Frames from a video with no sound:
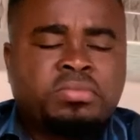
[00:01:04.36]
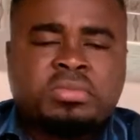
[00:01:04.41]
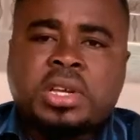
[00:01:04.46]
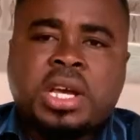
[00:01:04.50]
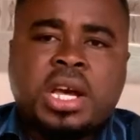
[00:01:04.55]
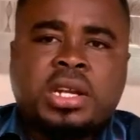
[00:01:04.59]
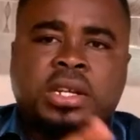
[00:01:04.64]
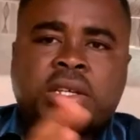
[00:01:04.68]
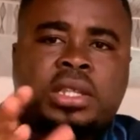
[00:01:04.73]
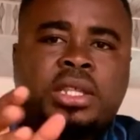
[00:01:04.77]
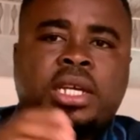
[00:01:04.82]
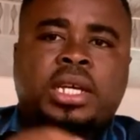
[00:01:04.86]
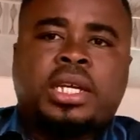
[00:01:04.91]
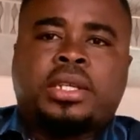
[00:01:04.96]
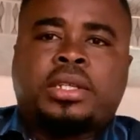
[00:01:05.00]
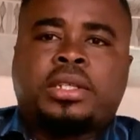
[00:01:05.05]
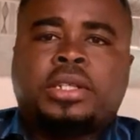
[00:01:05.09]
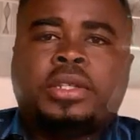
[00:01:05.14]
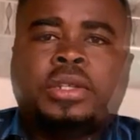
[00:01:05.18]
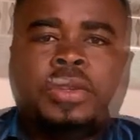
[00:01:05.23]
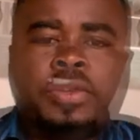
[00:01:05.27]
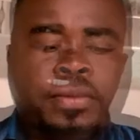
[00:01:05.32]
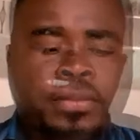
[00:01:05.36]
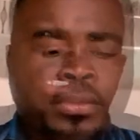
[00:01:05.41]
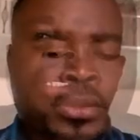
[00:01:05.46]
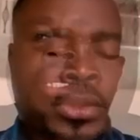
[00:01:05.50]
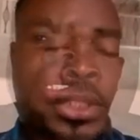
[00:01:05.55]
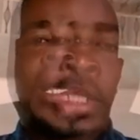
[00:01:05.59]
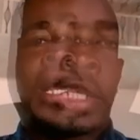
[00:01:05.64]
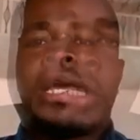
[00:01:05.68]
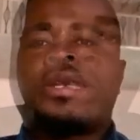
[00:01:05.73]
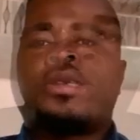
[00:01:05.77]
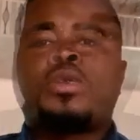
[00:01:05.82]
kind of thing, you know.
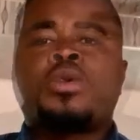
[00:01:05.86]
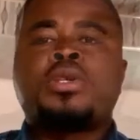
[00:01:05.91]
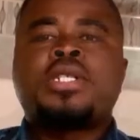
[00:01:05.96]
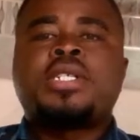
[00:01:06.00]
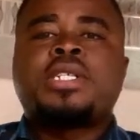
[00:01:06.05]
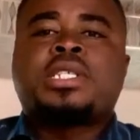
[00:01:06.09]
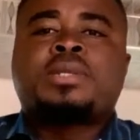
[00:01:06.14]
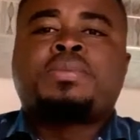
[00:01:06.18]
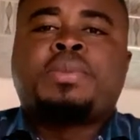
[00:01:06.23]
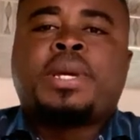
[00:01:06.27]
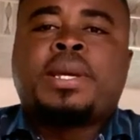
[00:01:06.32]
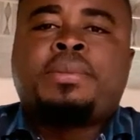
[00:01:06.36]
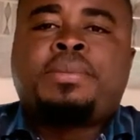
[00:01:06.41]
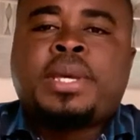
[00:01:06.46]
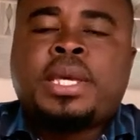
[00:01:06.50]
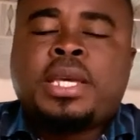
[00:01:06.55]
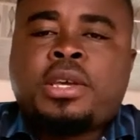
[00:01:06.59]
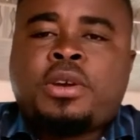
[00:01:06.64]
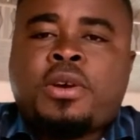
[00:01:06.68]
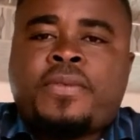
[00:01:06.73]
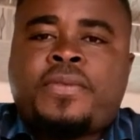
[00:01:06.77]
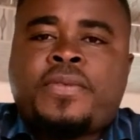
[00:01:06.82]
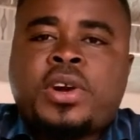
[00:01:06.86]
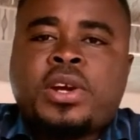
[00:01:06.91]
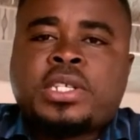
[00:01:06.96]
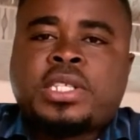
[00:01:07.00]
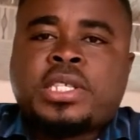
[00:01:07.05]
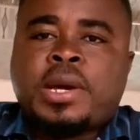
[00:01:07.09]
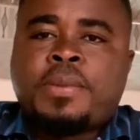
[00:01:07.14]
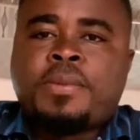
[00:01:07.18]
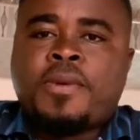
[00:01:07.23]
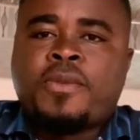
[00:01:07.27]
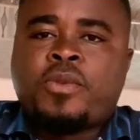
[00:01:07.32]
I know this may be your first
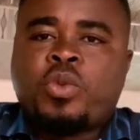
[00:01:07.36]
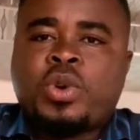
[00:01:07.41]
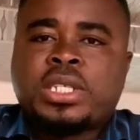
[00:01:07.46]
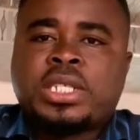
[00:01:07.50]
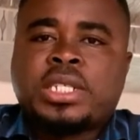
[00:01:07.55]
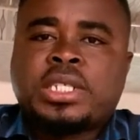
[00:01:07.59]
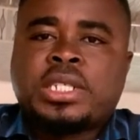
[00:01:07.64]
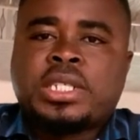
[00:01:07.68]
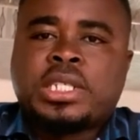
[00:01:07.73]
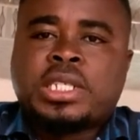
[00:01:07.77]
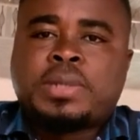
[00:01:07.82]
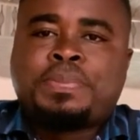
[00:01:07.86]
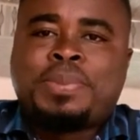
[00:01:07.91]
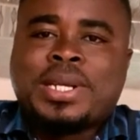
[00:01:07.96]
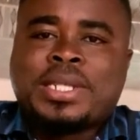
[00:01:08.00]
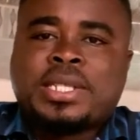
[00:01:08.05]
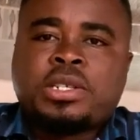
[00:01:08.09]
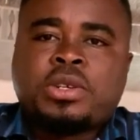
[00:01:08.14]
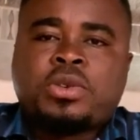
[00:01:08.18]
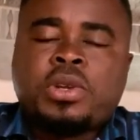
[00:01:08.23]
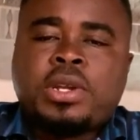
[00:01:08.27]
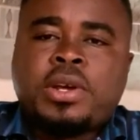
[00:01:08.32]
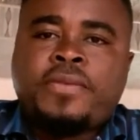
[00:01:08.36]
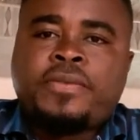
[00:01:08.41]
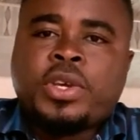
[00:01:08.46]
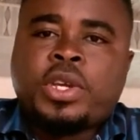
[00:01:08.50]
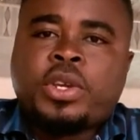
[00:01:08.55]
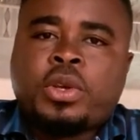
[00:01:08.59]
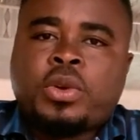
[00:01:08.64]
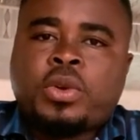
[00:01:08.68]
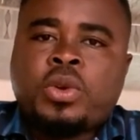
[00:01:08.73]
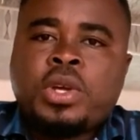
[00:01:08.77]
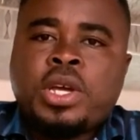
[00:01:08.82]
time of watching this particular
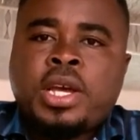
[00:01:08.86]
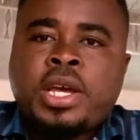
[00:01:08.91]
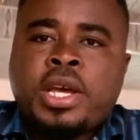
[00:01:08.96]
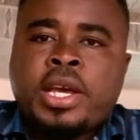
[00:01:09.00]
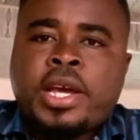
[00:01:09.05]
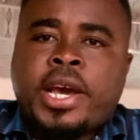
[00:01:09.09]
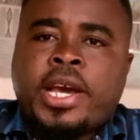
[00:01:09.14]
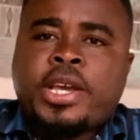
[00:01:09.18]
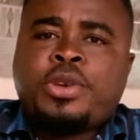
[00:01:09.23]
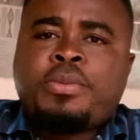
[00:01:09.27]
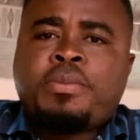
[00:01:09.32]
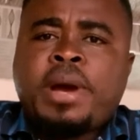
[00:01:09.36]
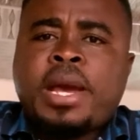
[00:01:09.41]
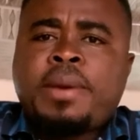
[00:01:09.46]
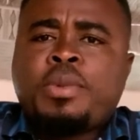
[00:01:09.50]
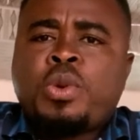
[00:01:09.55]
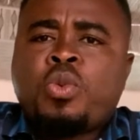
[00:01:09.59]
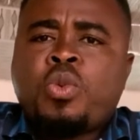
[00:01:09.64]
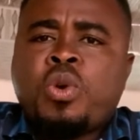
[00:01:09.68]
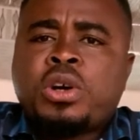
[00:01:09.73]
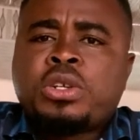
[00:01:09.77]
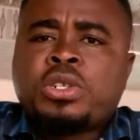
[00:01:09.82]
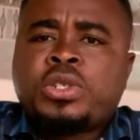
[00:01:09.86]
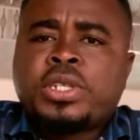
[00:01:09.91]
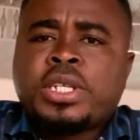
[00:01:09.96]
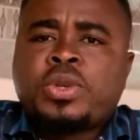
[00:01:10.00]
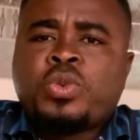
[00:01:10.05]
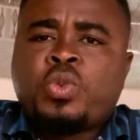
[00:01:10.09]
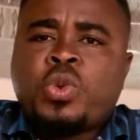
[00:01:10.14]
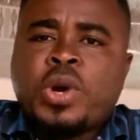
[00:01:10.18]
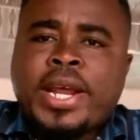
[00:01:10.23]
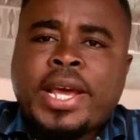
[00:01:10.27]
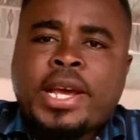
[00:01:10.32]
video, and you might be
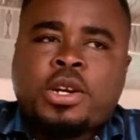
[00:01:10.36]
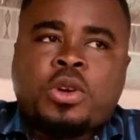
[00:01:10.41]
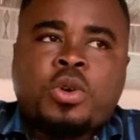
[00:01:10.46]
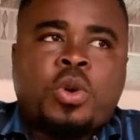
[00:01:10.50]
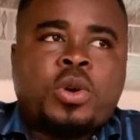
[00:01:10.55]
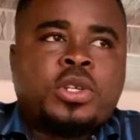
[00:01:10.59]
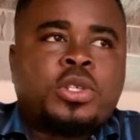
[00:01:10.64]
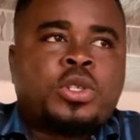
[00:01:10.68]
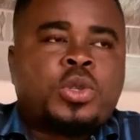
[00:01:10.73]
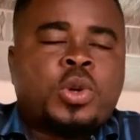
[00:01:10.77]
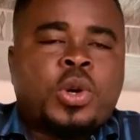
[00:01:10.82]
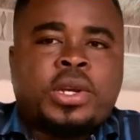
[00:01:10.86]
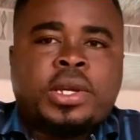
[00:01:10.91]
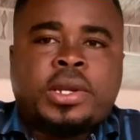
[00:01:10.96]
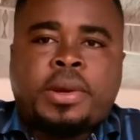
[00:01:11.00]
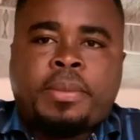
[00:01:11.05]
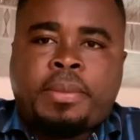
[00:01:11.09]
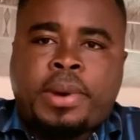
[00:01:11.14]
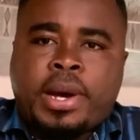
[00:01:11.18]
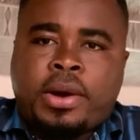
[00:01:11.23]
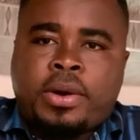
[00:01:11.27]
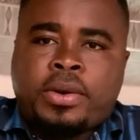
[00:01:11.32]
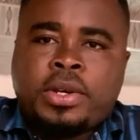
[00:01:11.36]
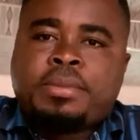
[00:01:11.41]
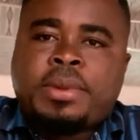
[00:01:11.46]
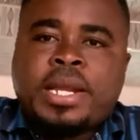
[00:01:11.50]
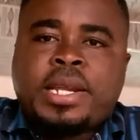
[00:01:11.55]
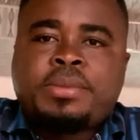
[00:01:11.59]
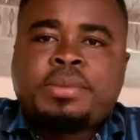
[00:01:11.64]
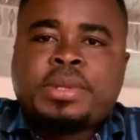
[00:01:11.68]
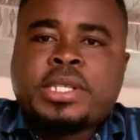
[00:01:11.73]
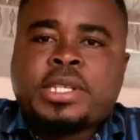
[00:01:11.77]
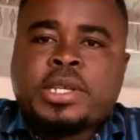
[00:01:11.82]
wondering what Ekow is talking about. My
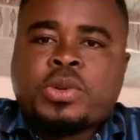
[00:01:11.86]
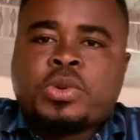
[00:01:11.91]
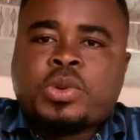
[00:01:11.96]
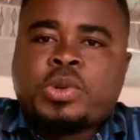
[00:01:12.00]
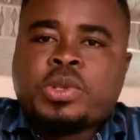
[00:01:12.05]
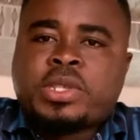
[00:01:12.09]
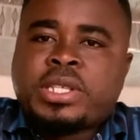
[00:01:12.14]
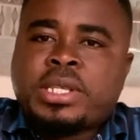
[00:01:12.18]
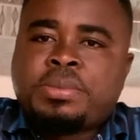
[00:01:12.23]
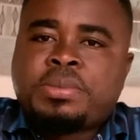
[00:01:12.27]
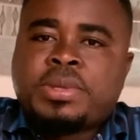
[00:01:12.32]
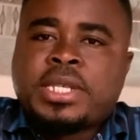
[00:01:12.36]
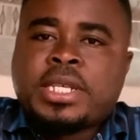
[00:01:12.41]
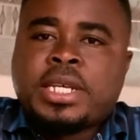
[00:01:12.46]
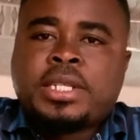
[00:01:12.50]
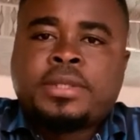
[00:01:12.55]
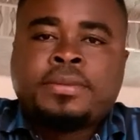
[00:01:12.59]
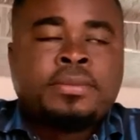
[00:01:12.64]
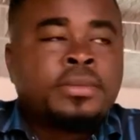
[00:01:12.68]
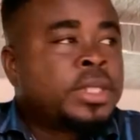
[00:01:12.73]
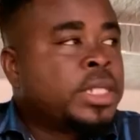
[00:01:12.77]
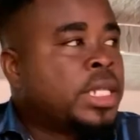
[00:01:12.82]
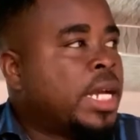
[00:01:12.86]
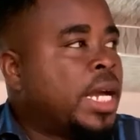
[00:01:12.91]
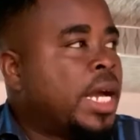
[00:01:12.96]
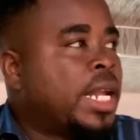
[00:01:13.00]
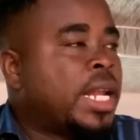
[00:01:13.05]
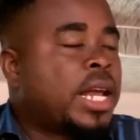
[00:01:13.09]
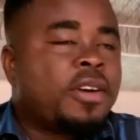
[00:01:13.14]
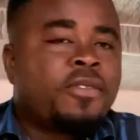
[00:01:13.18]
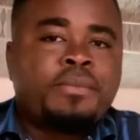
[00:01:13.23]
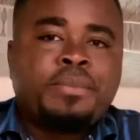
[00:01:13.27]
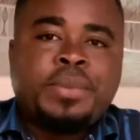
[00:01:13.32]
name is Ekow Simpson,
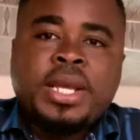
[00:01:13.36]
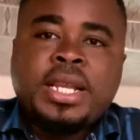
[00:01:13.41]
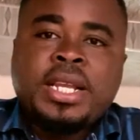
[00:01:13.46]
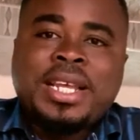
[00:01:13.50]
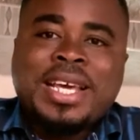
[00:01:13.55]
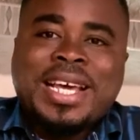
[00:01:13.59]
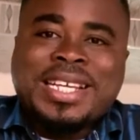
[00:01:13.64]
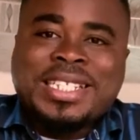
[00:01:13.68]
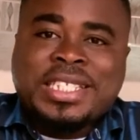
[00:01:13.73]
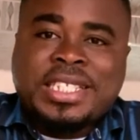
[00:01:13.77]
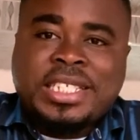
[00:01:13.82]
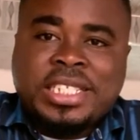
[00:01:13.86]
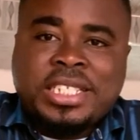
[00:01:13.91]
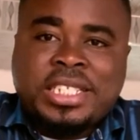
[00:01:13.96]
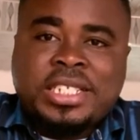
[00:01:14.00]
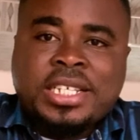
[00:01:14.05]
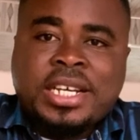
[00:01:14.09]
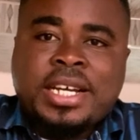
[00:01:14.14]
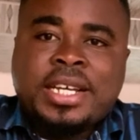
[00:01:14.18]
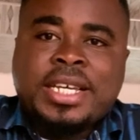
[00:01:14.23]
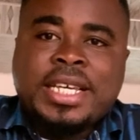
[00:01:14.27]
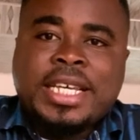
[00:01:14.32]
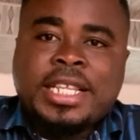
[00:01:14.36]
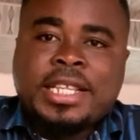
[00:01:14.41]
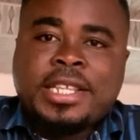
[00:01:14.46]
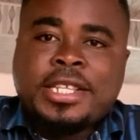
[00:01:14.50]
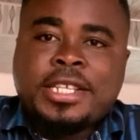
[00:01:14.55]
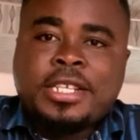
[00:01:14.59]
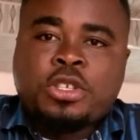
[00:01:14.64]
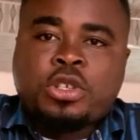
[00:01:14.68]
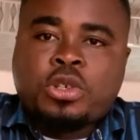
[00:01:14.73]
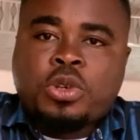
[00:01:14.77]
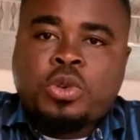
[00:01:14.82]
and I've been a teacher in
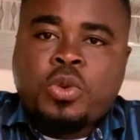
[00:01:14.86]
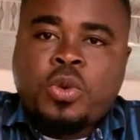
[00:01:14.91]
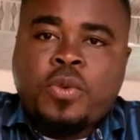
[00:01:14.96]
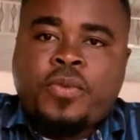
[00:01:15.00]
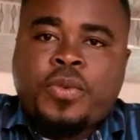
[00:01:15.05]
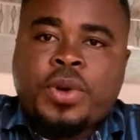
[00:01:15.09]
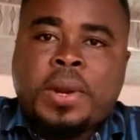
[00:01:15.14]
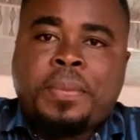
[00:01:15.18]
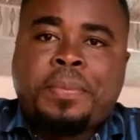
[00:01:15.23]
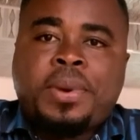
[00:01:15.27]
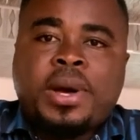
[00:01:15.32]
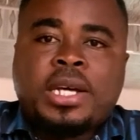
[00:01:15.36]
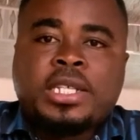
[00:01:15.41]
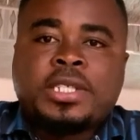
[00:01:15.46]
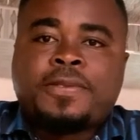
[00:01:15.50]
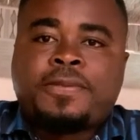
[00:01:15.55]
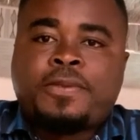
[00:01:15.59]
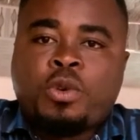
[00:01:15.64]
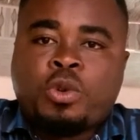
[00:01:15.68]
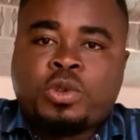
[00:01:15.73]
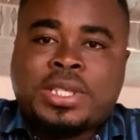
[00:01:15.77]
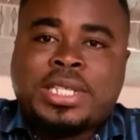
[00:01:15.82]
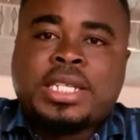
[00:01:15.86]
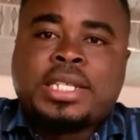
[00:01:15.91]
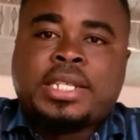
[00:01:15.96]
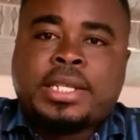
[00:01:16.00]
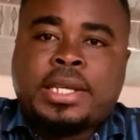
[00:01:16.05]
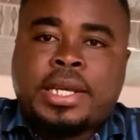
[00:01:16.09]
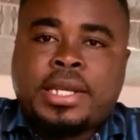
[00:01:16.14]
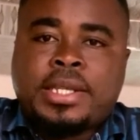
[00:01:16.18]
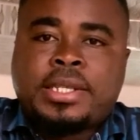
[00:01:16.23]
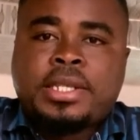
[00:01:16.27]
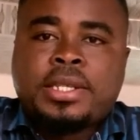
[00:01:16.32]
this school for the past 14
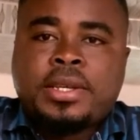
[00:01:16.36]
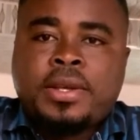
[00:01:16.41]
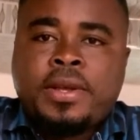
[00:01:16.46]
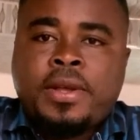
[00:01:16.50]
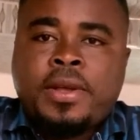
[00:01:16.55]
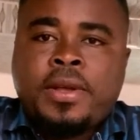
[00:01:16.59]
years.